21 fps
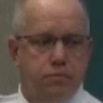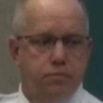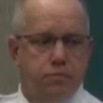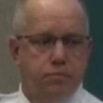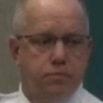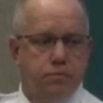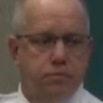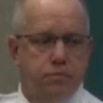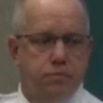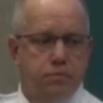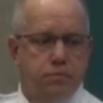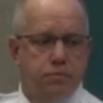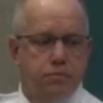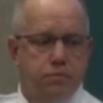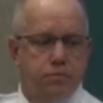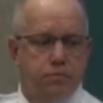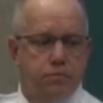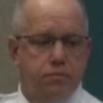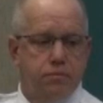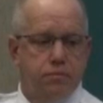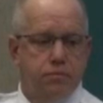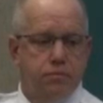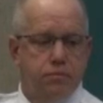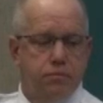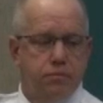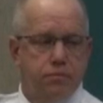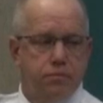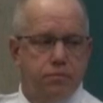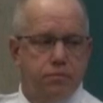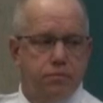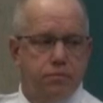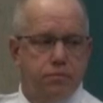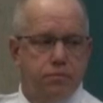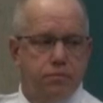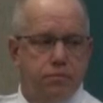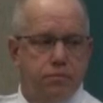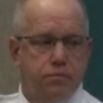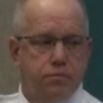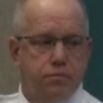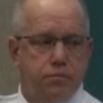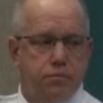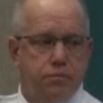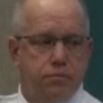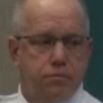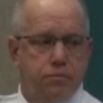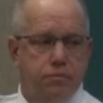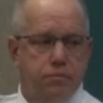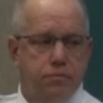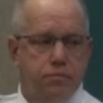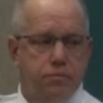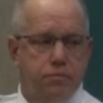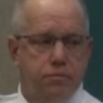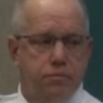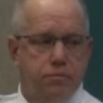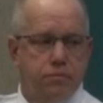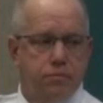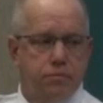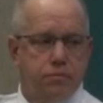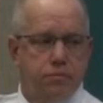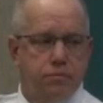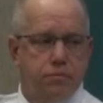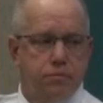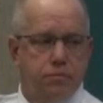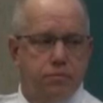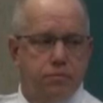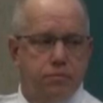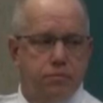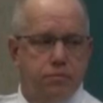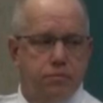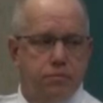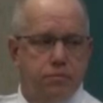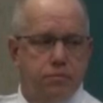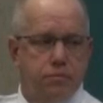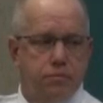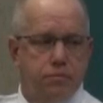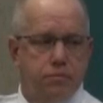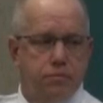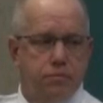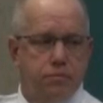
This person isn't speaking.